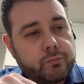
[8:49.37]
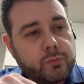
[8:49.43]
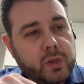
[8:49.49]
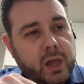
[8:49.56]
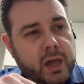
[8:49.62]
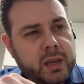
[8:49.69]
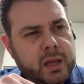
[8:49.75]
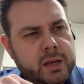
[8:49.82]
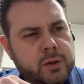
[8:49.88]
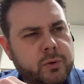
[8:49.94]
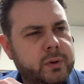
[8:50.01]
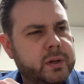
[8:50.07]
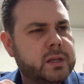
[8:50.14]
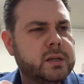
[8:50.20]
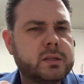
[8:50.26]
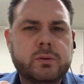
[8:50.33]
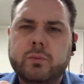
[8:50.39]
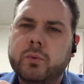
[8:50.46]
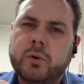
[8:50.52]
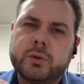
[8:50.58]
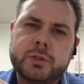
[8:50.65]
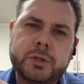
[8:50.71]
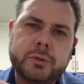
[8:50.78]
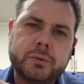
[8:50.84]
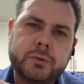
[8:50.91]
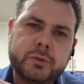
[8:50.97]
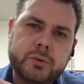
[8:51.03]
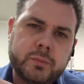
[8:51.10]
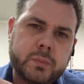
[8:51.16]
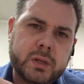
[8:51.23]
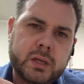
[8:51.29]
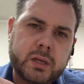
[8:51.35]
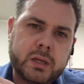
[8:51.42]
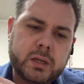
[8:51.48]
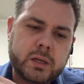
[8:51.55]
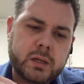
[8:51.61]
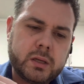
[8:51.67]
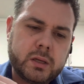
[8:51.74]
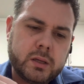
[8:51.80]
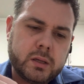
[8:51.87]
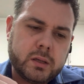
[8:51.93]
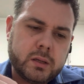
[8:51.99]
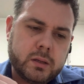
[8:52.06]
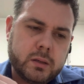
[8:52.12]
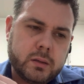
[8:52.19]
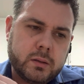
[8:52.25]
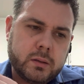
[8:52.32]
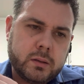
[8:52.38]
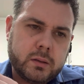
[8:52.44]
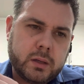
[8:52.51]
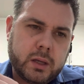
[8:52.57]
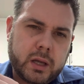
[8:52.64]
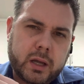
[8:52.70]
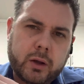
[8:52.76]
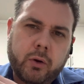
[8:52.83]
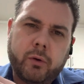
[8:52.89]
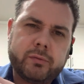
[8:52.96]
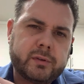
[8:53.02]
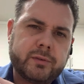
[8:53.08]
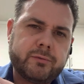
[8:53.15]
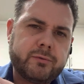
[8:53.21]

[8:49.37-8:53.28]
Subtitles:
And I know He doesn't want you to be engulfed in